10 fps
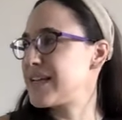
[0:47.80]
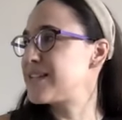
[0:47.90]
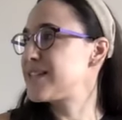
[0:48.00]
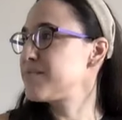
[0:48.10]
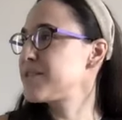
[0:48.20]
in
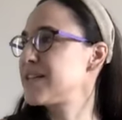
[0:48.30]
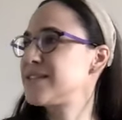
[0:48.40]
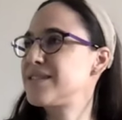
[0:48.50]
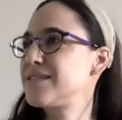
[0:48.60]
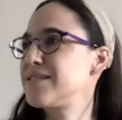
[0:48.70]
some sense,
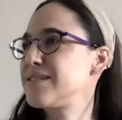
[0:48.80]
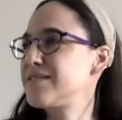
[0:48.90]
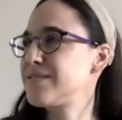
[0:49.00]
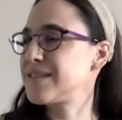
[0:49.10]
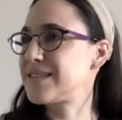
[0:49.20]

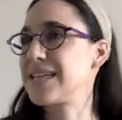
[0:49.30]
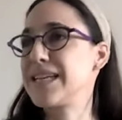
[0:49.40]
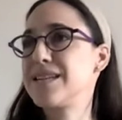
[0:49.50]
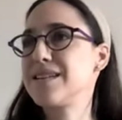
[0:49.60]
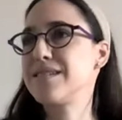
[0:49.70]

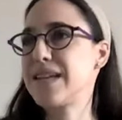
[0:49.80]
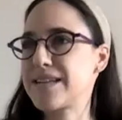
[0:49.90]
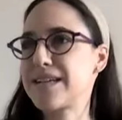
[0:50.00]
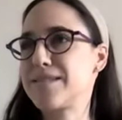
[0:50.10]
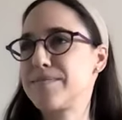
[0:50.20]
seeing
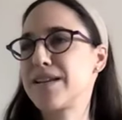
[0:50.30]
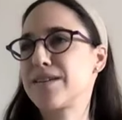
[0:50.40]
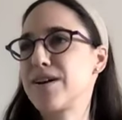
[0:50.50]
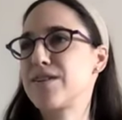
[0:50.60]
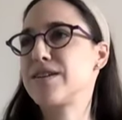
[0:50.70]
anti-Semitic
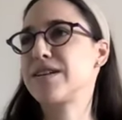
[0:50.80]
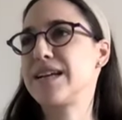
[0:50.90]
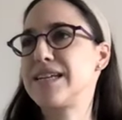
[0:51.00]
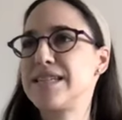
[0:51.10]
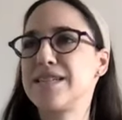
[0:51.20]
rhetoric and
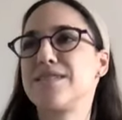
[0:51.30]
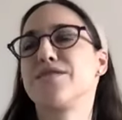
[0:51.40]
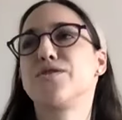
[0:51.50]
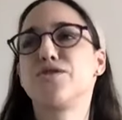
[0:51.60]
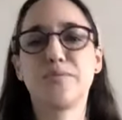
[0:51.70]
ideas on
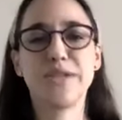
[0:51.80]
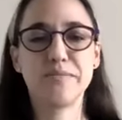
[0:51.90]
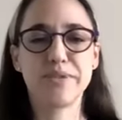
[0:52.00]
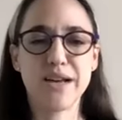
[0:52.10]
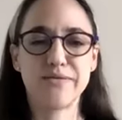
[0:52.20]
social media
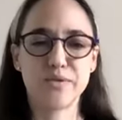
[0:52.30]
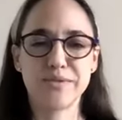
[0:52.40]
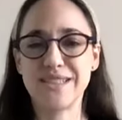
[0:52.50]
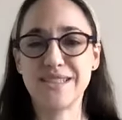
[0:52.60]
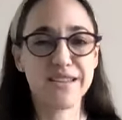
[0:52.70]
platforms
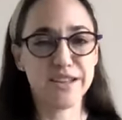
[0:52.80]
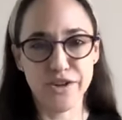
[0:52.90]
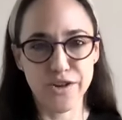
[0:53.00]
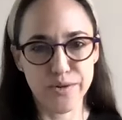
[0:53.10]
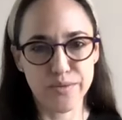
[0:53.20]
is nothing
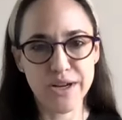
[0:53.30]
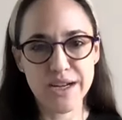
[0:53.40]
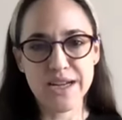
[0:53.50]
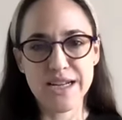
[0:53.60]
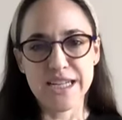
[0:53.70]
new.
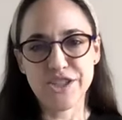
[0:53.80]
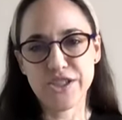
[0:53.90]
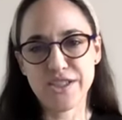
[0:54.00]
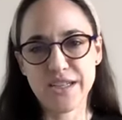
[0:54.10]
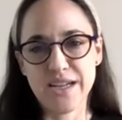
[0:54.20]
It's
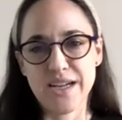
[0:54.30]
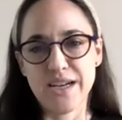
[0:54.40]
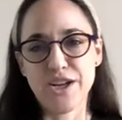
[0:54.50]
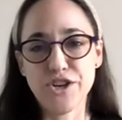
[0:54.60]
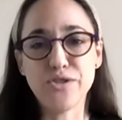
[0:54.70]
just
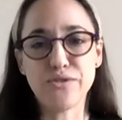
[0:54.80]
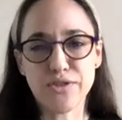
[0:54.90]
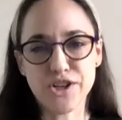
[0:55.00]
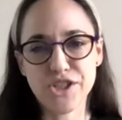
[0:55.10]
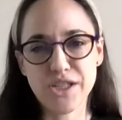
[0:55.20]
a new
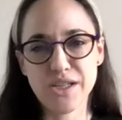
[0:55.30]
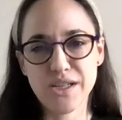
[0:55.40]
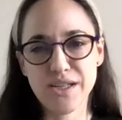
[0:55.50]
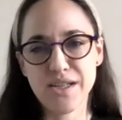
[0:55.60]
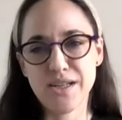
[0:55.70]

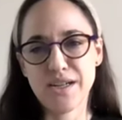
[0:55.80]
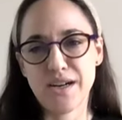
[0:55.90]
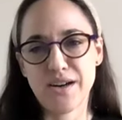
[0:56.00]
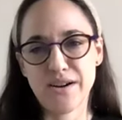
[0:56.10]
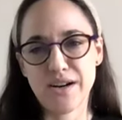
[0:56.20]
version
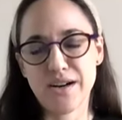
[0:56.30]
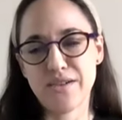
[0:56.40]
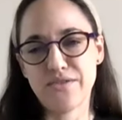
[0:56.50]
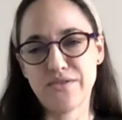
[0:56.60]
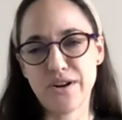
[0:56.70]

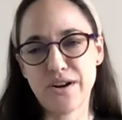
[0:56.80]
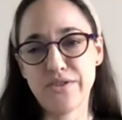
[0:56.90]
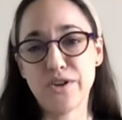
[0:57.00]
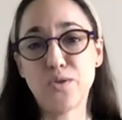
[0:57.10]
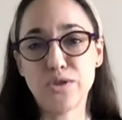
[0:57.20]
of
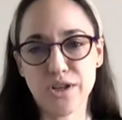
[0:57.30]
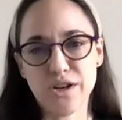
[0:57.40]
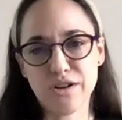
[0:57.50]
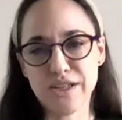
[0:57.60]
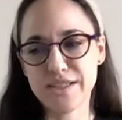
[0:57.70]
an old
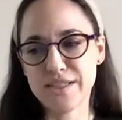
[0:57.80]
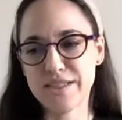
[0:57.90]
occurrence.